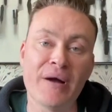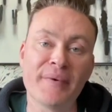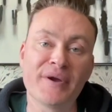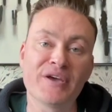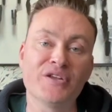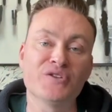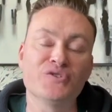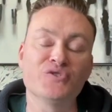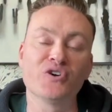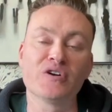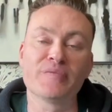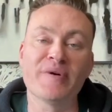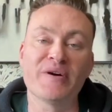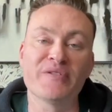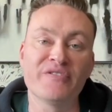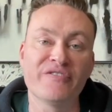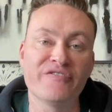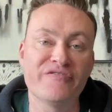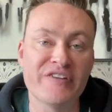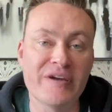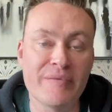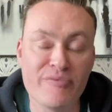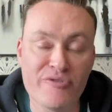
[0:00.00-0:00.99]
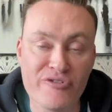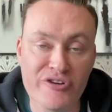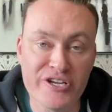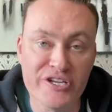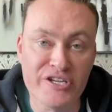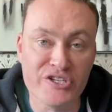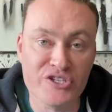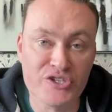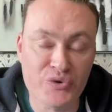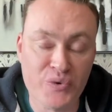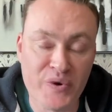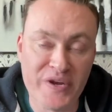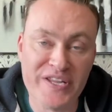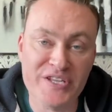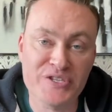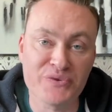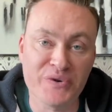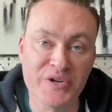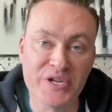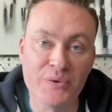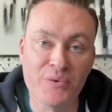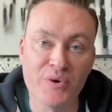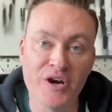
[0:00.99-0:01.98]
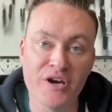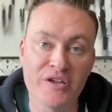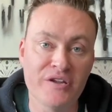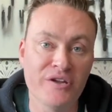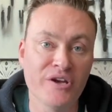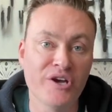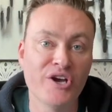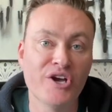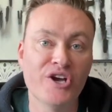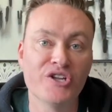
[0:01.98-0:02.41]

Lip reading: going to talk about the February 2021